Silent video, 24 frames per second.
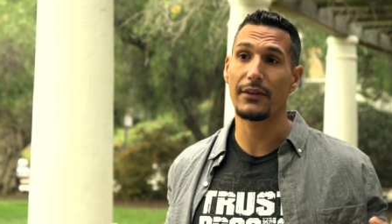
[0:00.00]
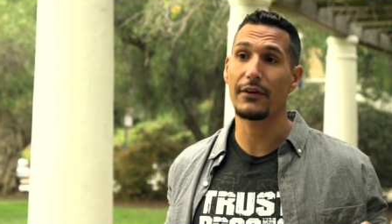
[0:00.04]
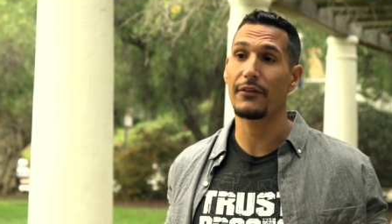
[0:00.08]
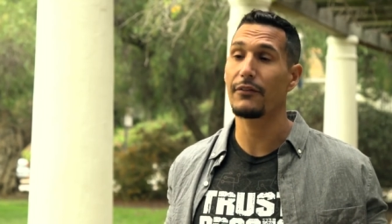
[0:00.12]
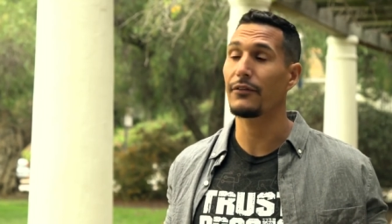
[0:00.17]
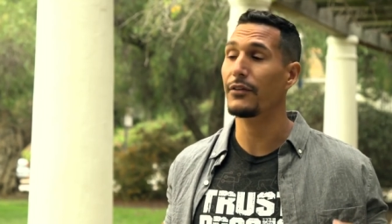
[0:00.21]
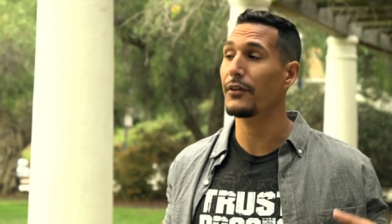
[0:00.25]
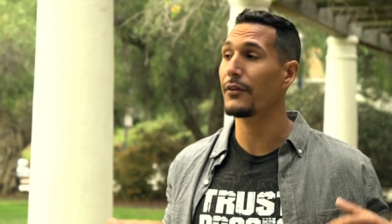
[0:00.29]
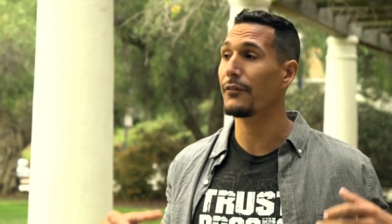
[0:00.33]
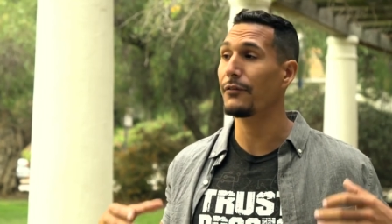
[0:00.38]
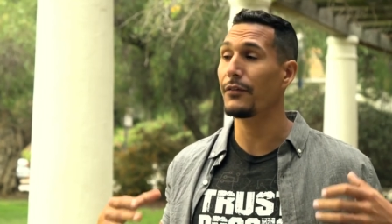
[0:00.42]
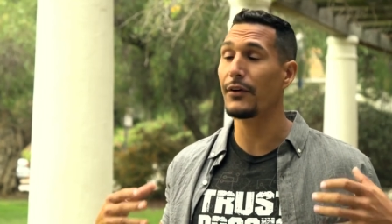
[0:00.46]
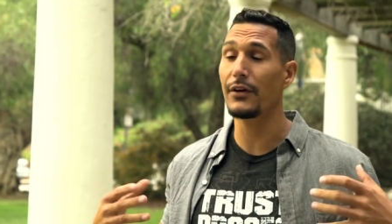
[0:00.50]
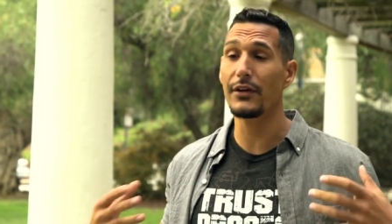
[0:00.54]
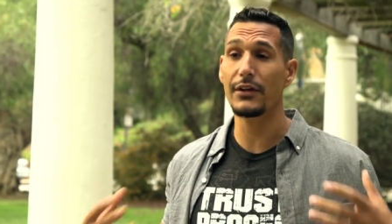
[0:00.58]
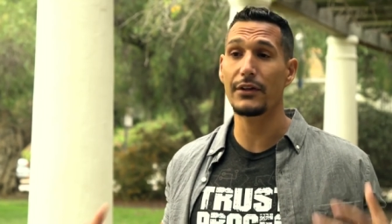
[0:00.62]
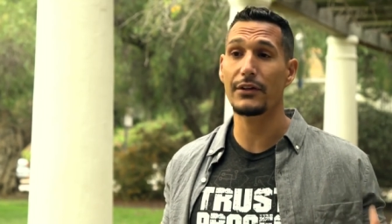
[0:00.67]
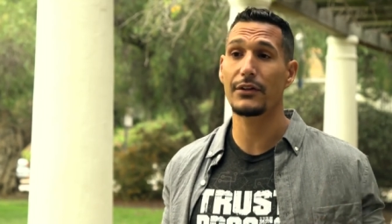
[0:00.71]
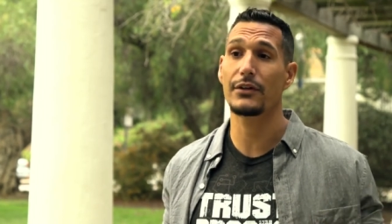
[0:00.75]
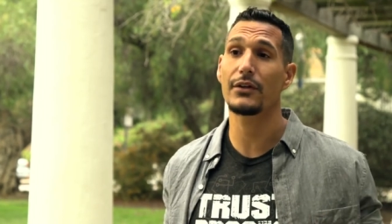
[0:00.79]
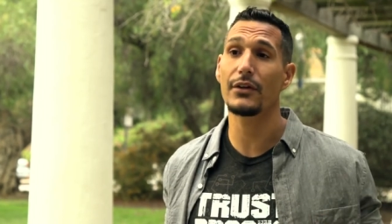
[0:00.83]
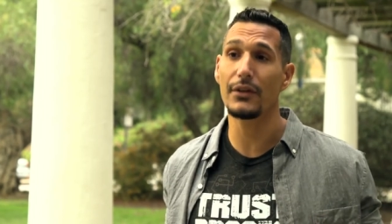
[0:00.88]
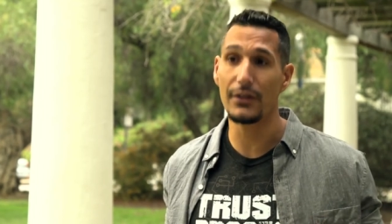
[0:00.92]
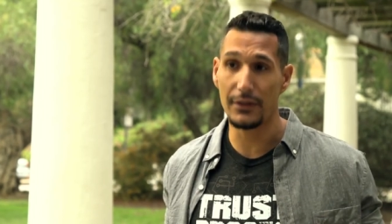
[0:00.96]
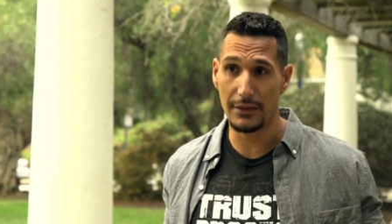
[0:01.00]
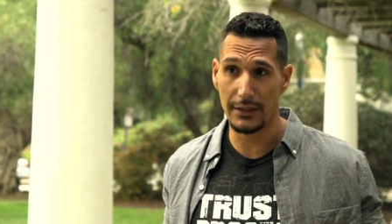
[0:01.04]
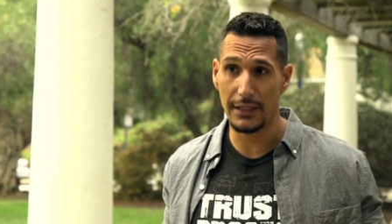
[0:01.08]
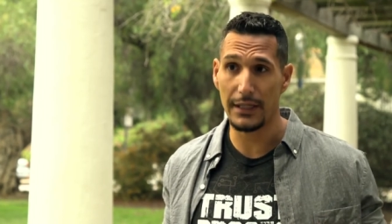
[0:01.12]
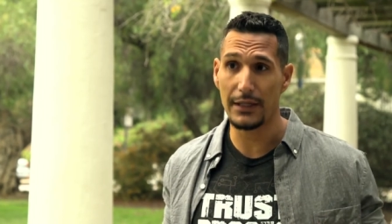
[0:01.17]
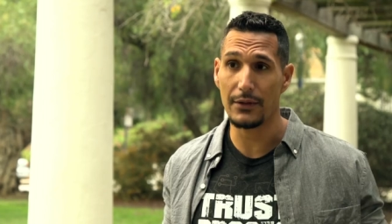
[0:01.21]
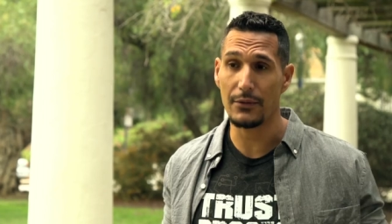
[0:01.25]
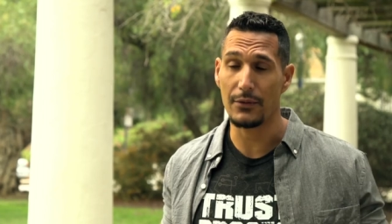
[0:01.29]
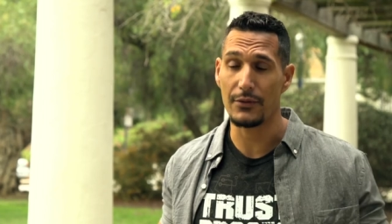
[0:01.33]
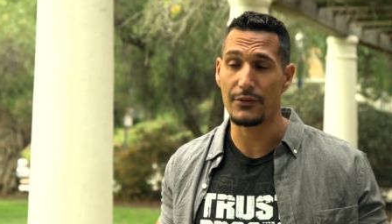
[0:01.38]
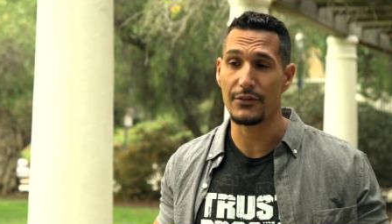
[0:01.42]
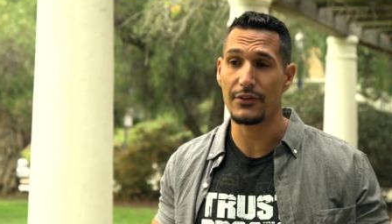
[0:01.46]
They're very good
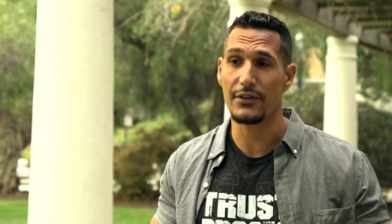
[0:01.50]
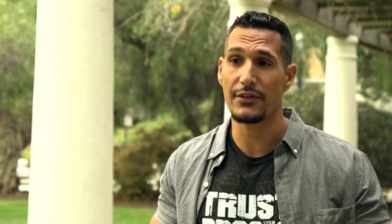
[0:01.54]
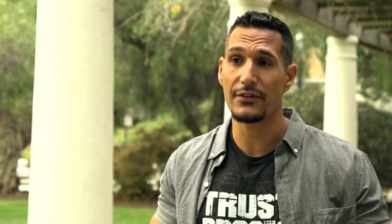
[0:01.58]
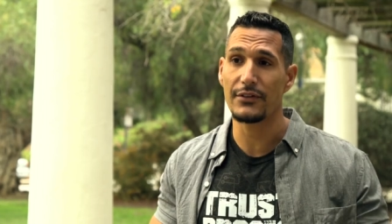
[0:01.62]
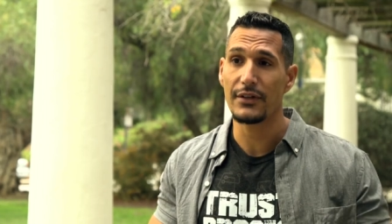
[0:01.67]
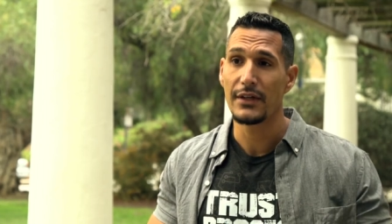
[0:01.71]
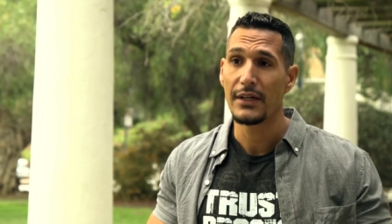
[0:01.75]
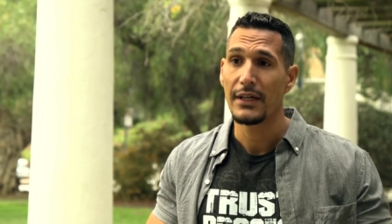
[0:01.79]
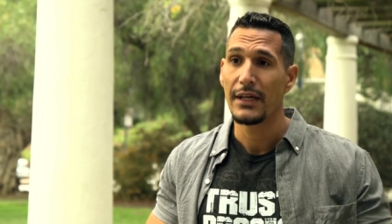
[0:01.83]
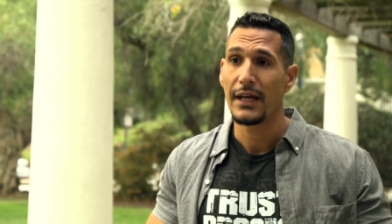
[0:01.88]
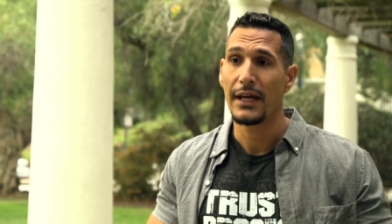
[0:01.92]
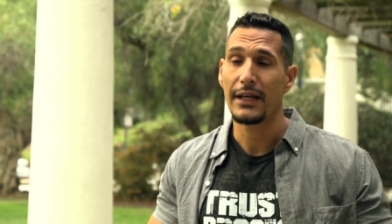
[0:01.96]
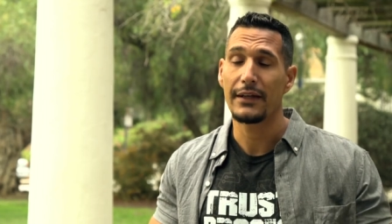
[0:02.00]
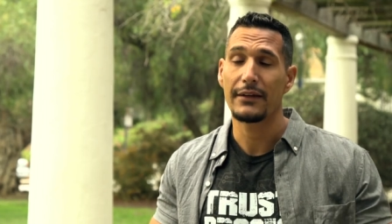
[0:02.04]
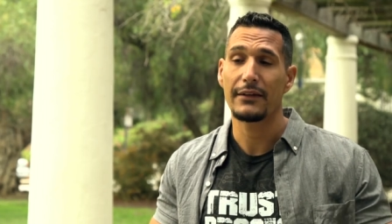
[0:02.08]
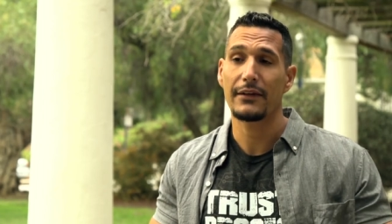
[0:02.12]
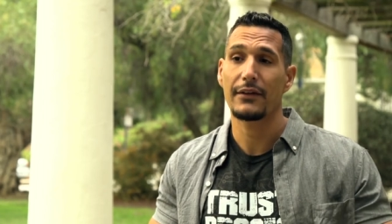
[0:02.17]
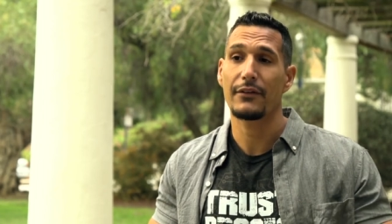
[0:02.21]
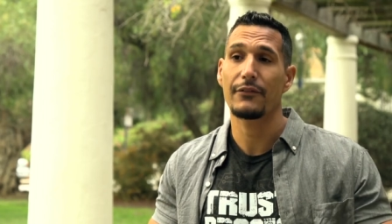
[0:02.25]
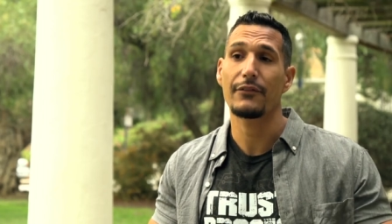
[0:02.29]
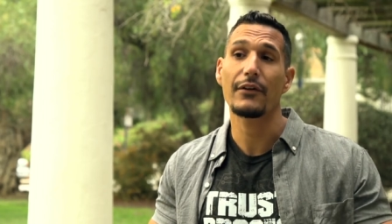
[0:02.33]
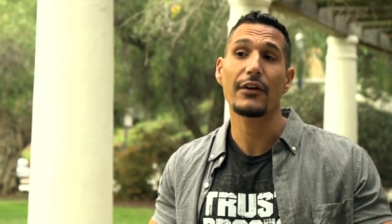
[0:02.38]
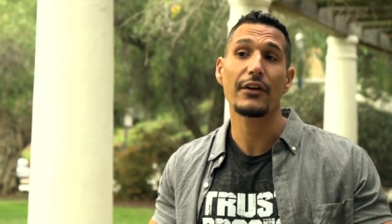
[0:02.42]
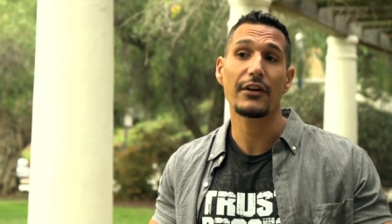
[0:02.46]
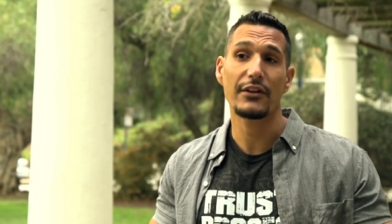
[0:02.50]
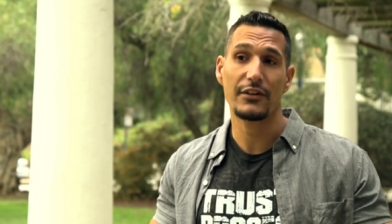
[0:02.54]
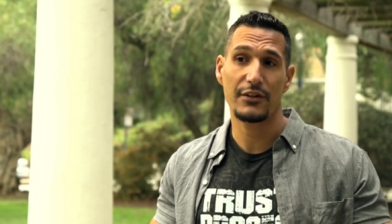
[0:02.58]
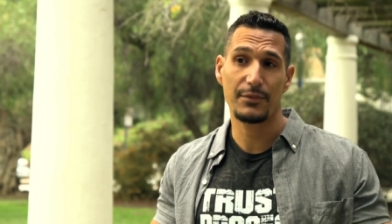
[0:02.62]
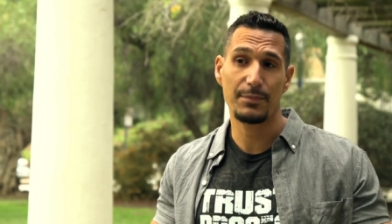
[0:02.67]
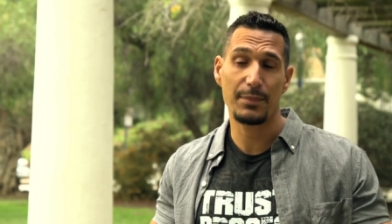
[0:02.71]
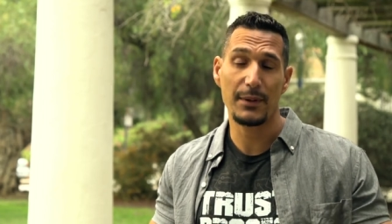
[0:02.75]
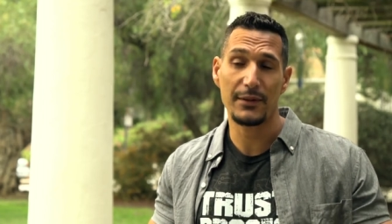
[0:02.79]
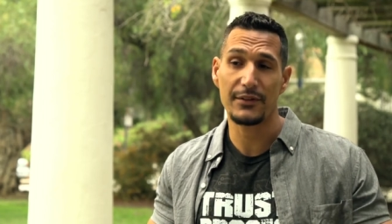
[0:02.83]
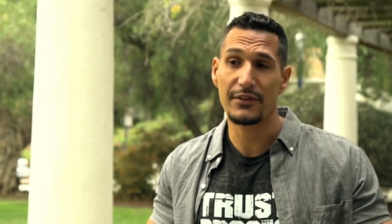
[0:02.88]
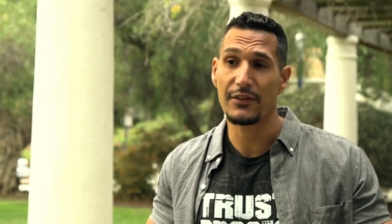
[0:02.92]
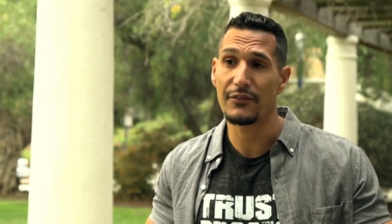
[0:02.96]
languages and they're very
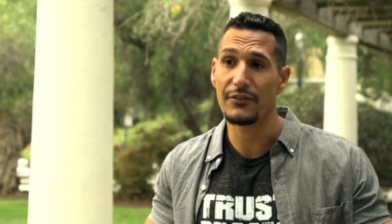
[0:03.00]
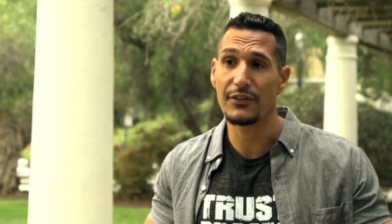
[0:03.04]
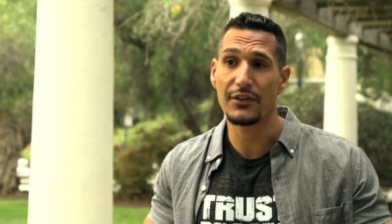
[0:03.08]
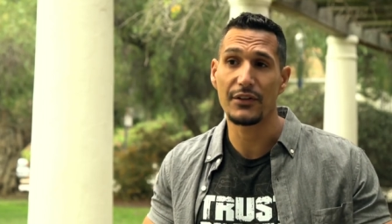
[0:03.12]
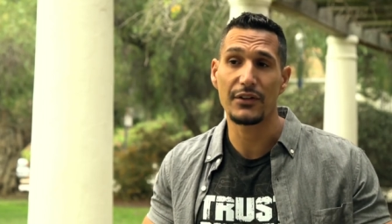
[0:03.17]
expressive.